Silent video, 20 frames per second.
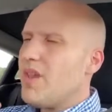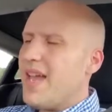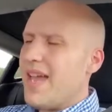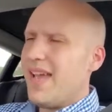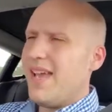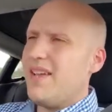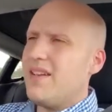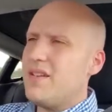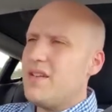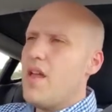
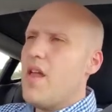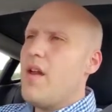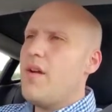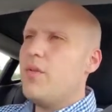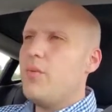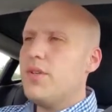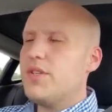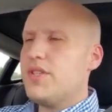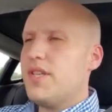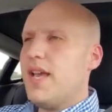And
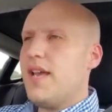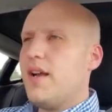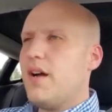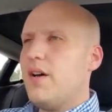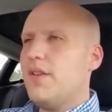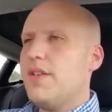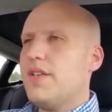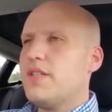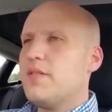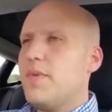with saying
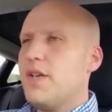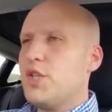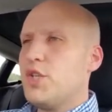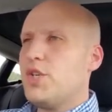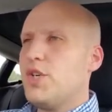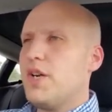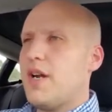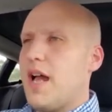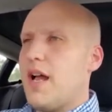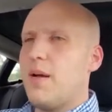all this, make
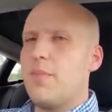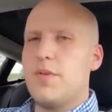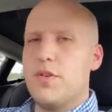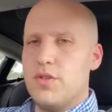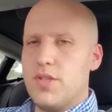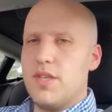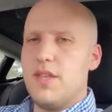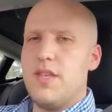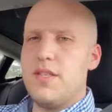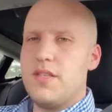sure you're not
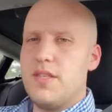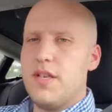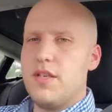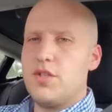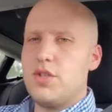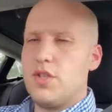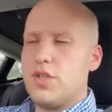abusing these things.